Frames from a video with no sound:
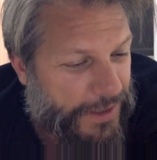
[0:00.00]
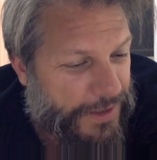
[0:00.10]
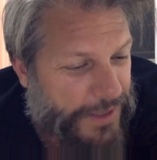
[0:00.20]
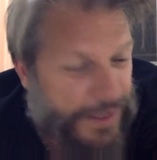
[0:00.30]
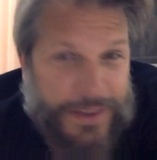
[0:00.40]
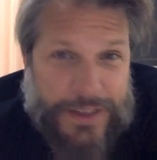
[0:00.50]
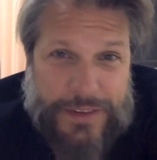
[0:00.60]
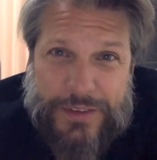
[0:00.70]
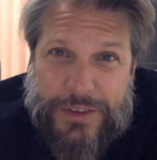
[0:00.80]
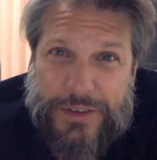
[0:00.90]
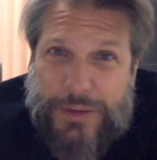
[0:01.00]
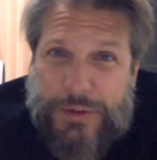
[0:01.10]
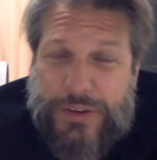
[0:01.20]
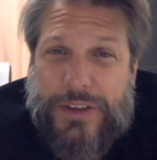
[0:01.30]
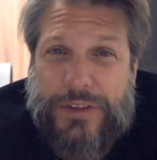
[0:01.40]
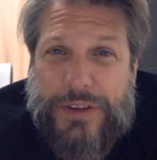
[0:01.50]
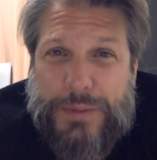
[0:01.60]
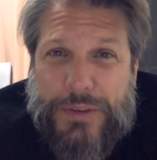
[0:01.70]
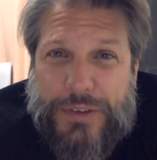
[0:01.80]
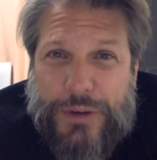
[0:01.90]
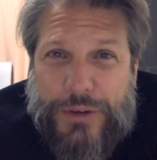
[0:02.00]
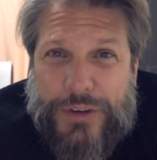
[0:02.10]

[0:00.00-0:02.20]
that's it. So that was another episode,